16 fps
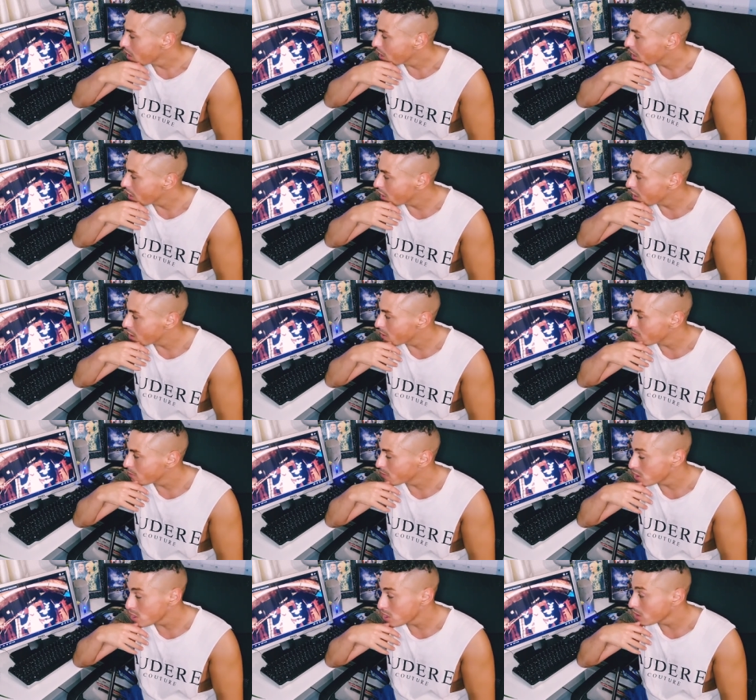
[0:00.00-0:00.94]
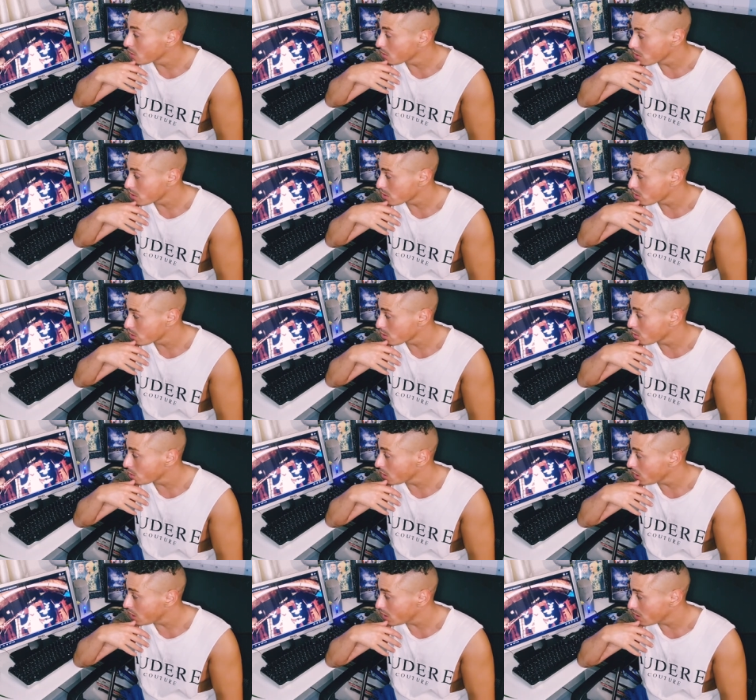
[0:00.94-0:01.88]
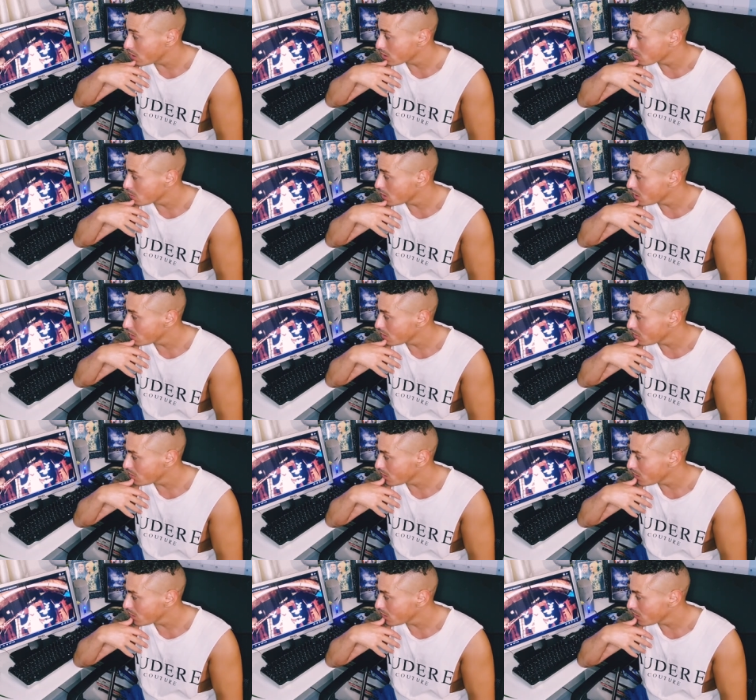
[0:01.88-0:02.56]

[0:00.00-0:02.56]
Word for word: um, she looks stunning as well